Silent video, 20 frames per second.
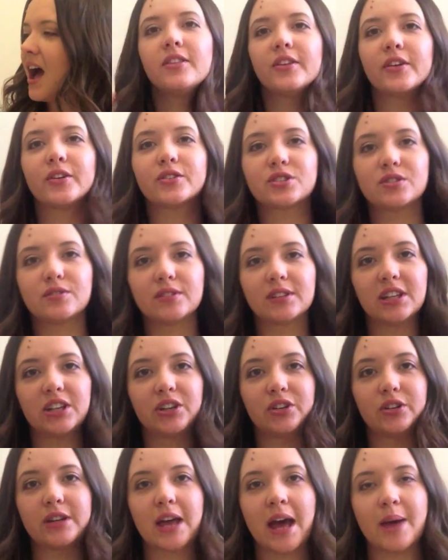They're also really
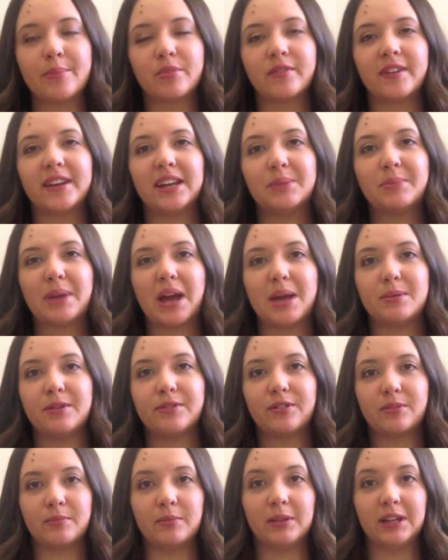good at preventing baby
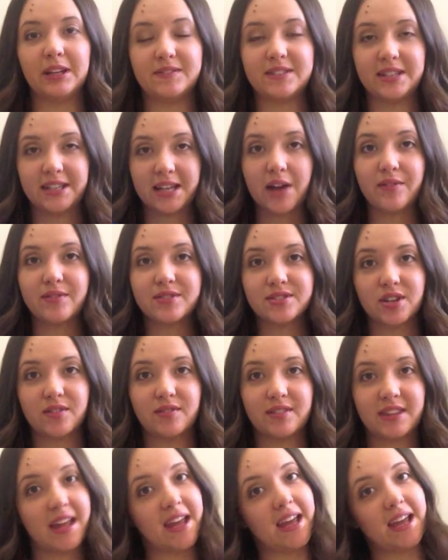from lifting covers
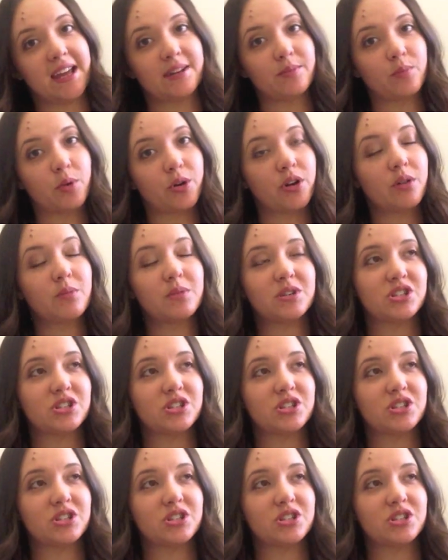over their head and whatnot,